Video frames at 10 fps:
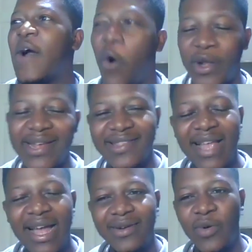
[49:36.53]

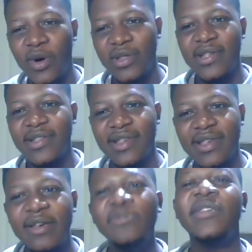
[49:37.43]
understand what the
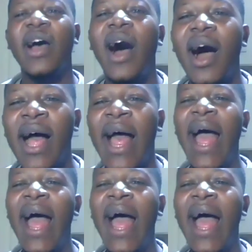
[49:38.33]
skills are